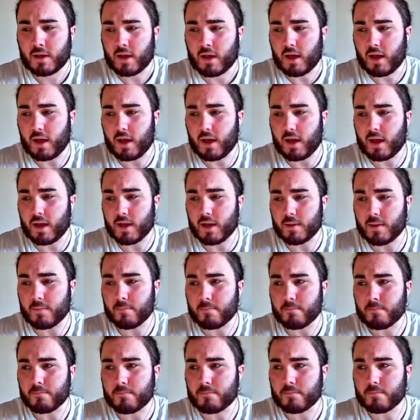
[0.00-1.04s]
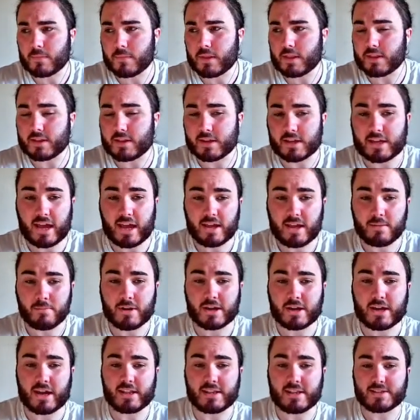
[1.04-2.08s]
the game
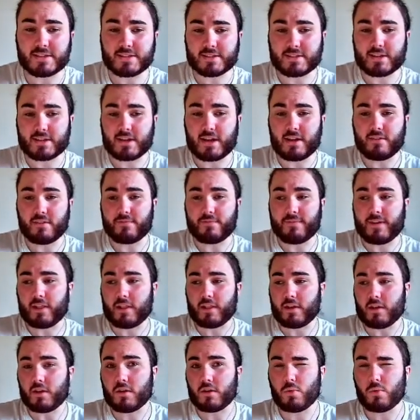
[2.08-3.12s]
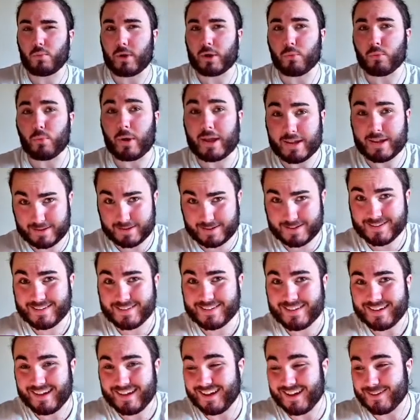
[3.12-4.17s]
against Villa, wink wink,
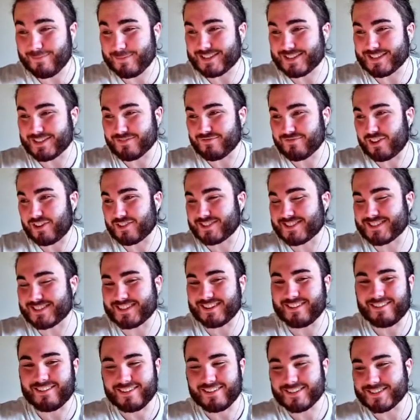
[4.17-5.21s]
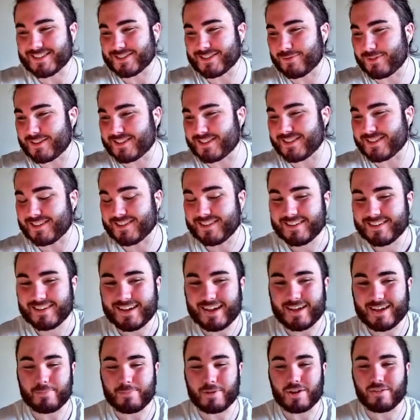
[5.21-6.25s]
Mr. Rockstar on Twitter,
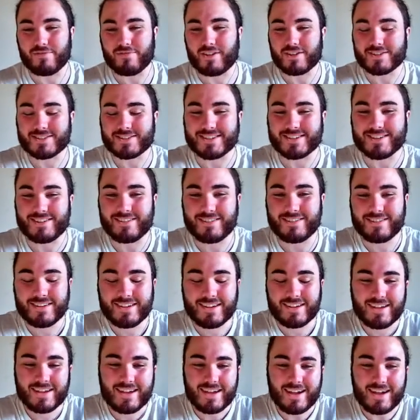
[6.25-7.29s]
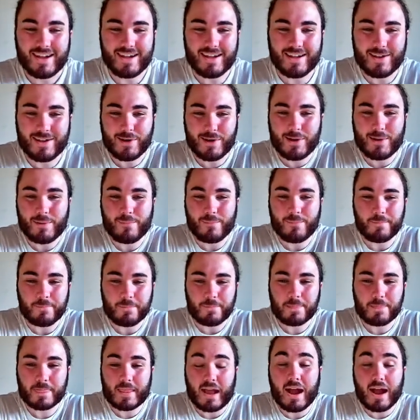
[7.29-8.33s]
FPL Rockstar,
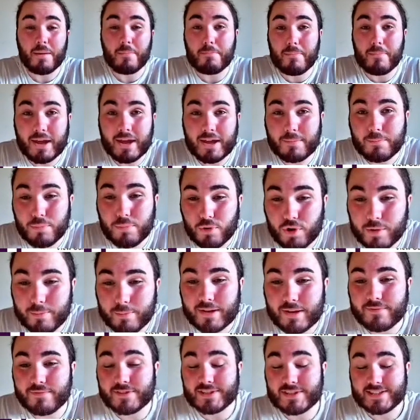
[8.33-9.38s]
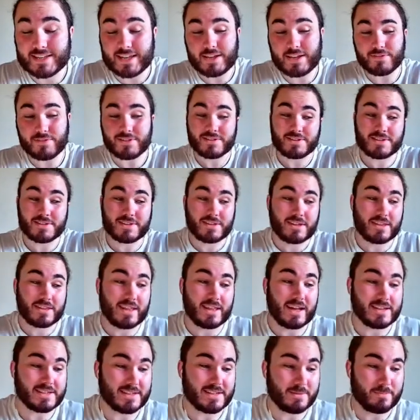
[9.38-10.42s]
I may put him in for Stevens.
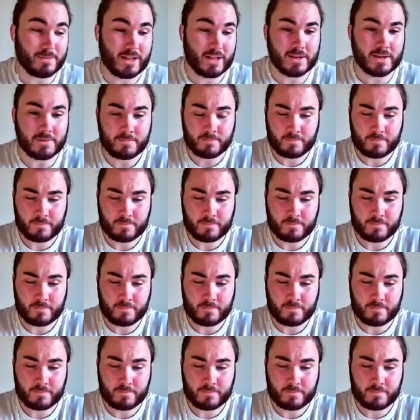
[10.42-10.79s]
That's the plan.